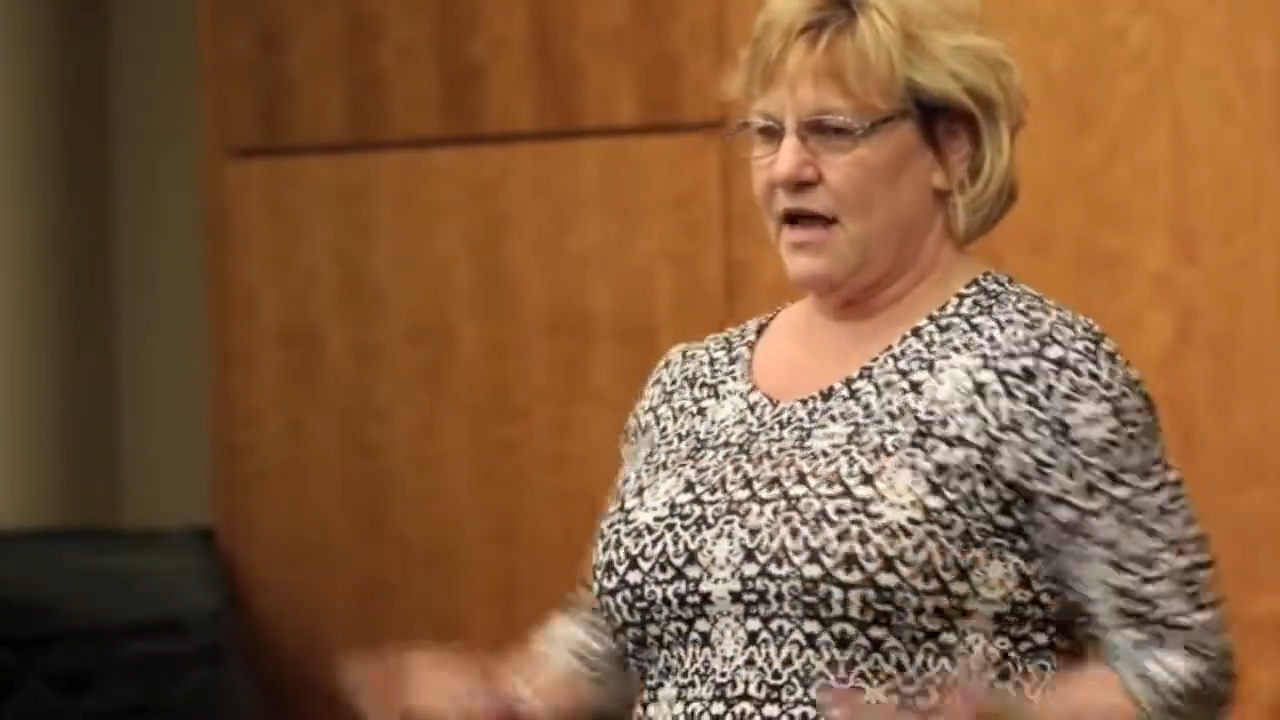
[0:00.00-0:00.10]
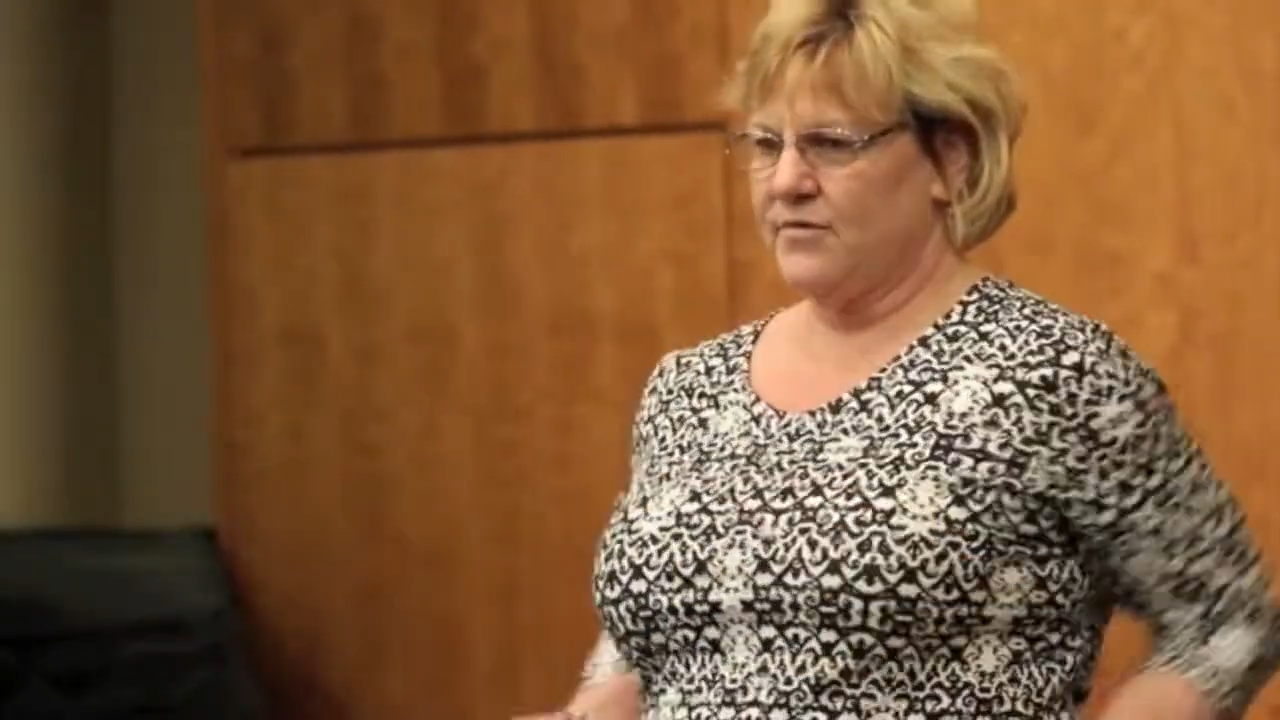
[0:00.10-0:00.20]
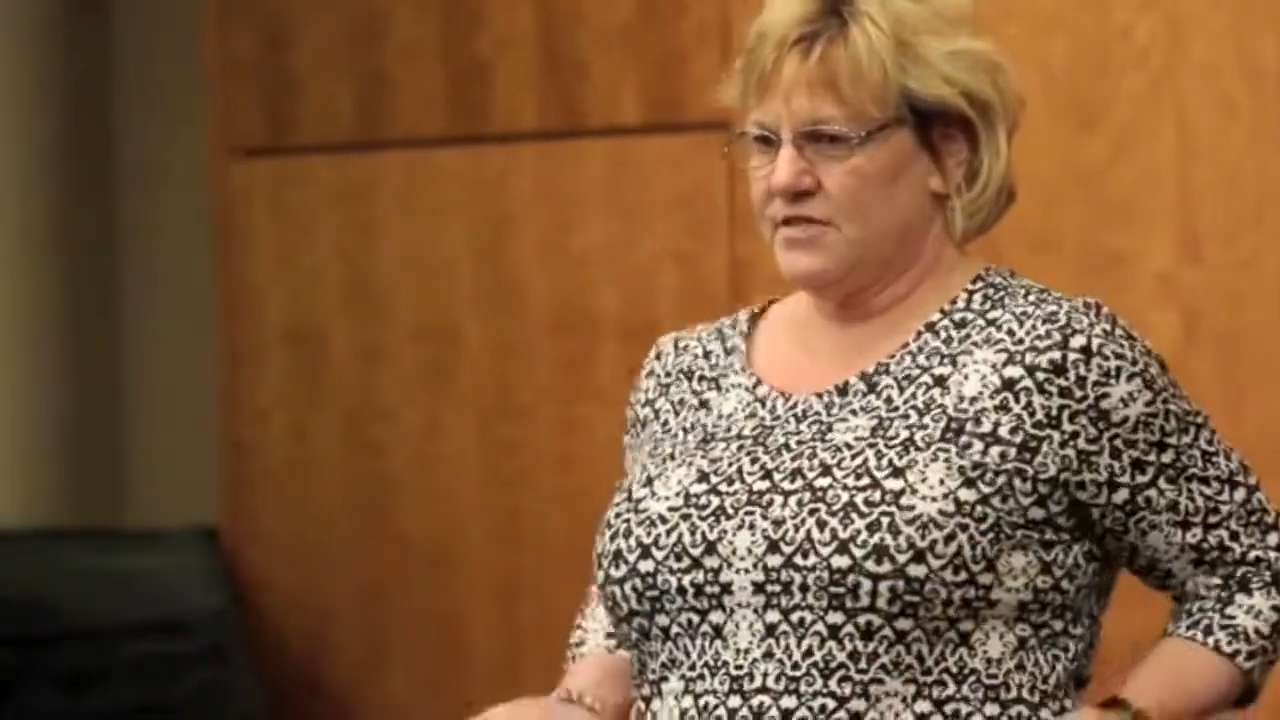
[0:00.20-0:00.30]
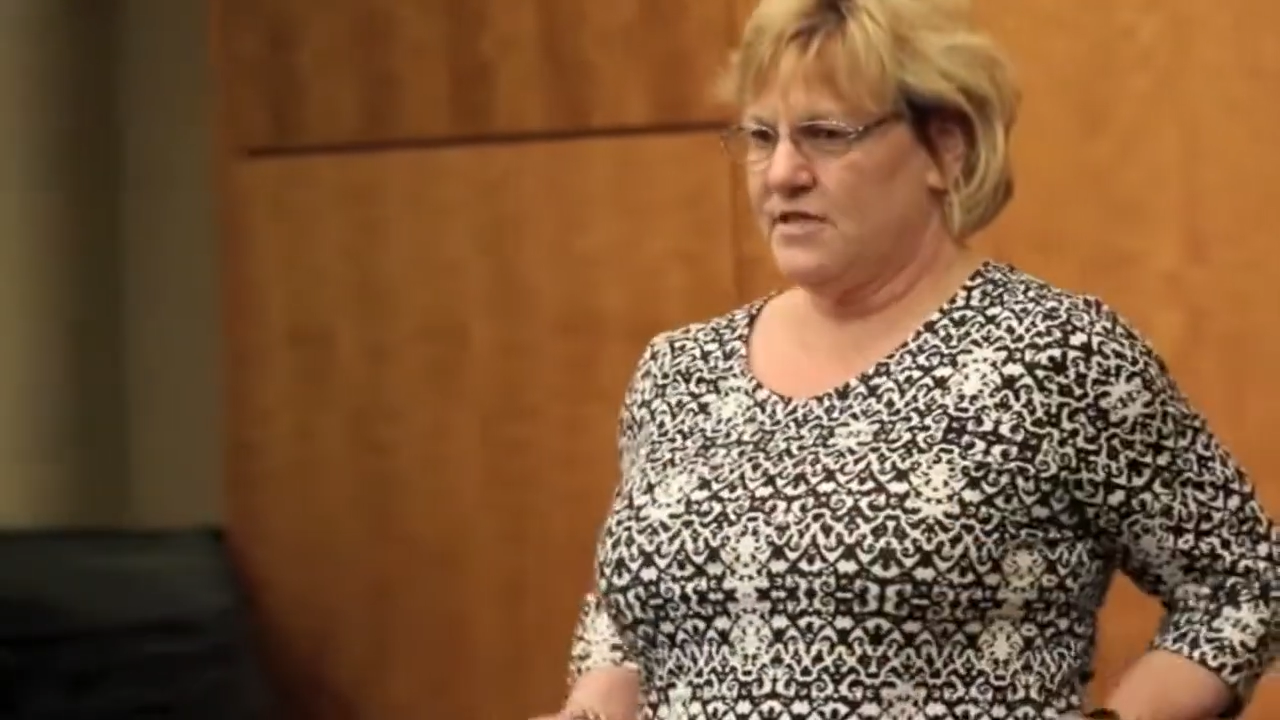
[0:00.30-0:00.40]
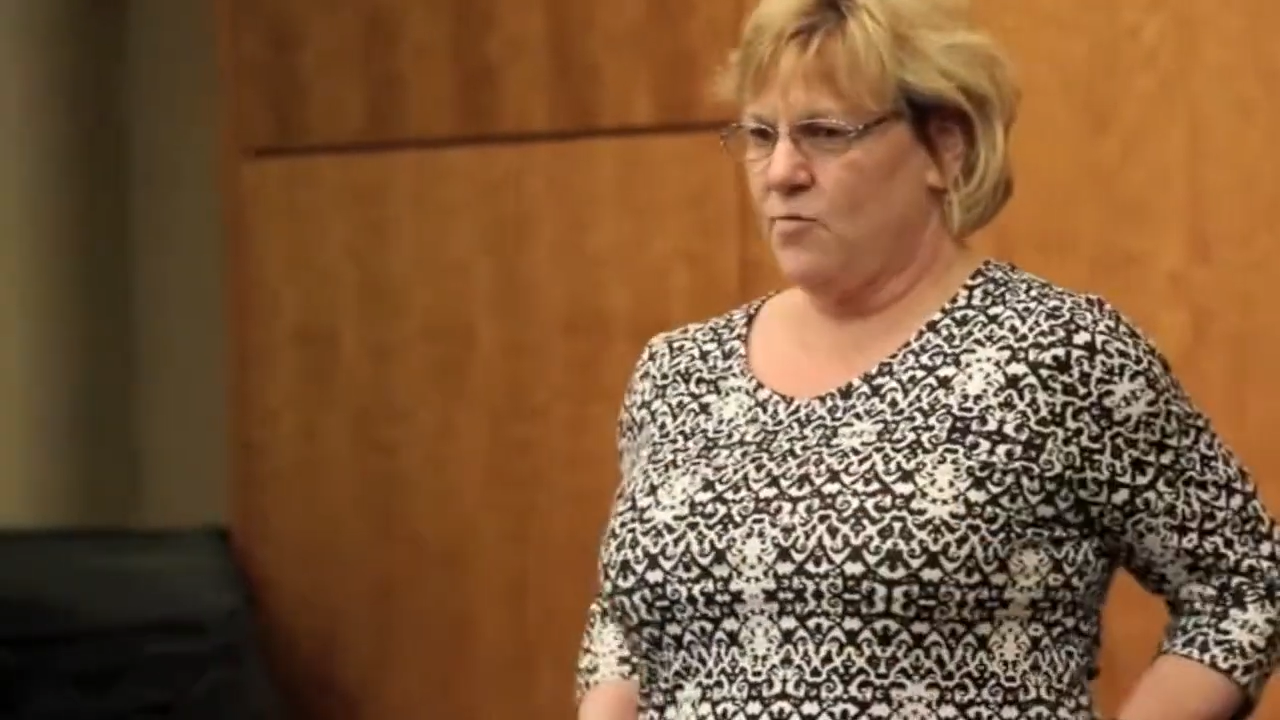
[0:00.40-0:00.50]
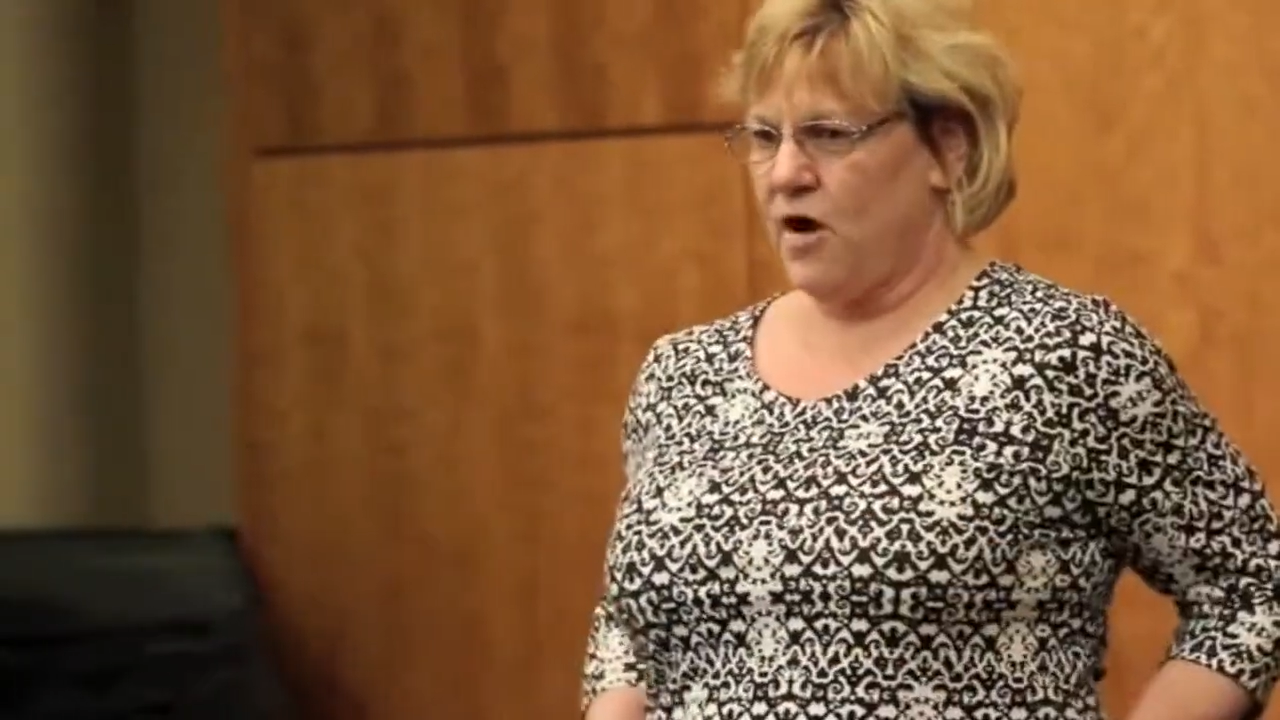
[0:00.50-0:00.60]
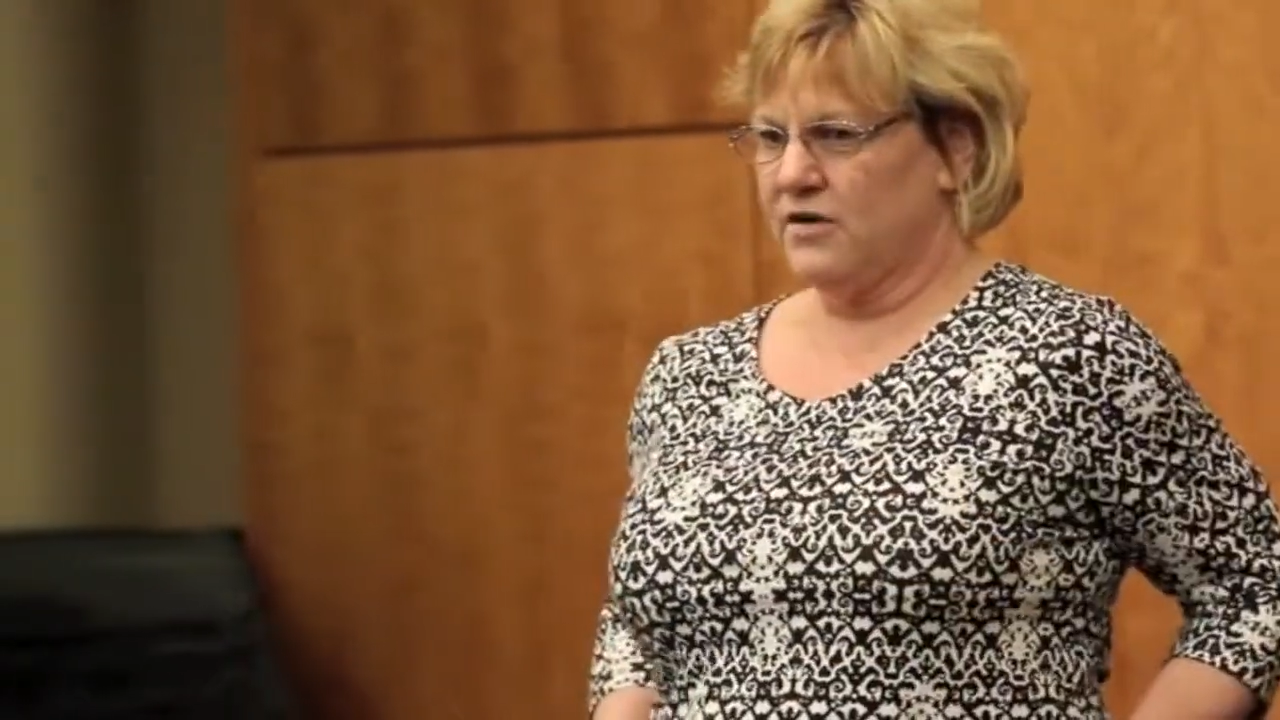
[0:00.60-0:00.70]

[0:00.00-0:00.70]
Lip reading: and I was in the